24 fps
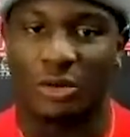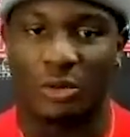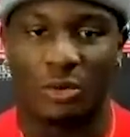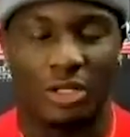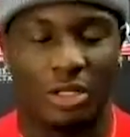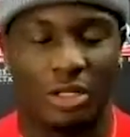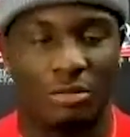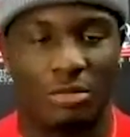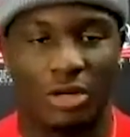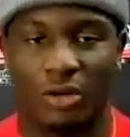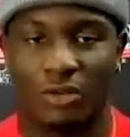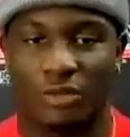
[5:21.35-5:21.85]

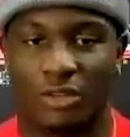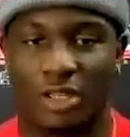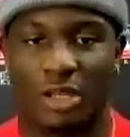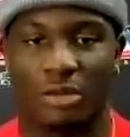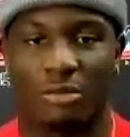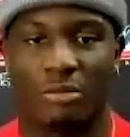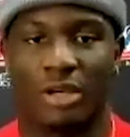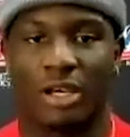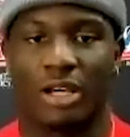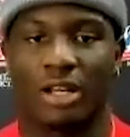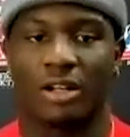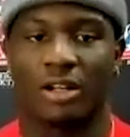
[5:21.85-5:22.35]
we both
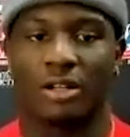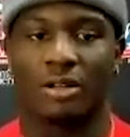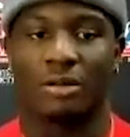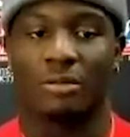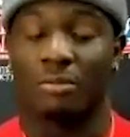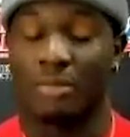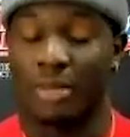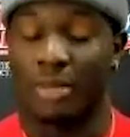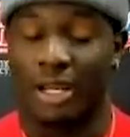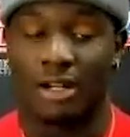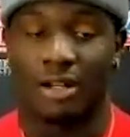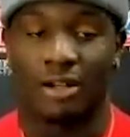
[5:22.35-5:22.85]
getting
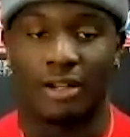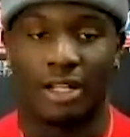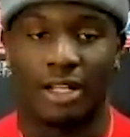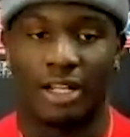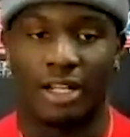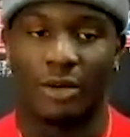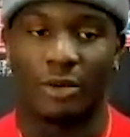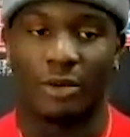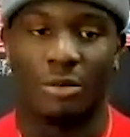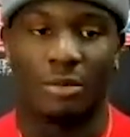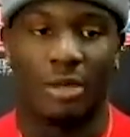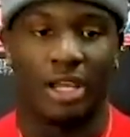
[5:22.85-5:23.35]
better
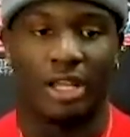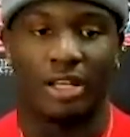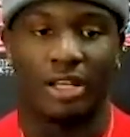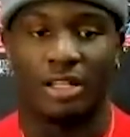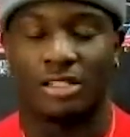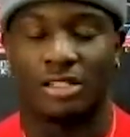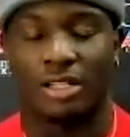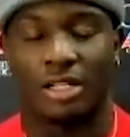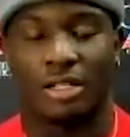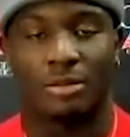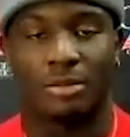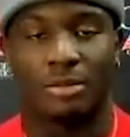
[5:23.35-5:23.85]
and we making
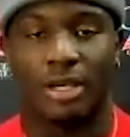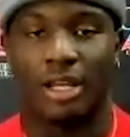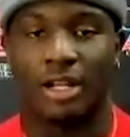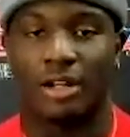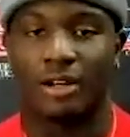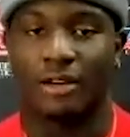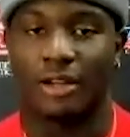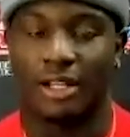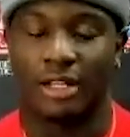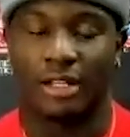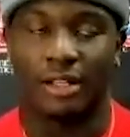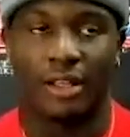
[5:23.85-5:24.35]
each other
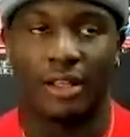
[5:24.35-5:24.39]
better.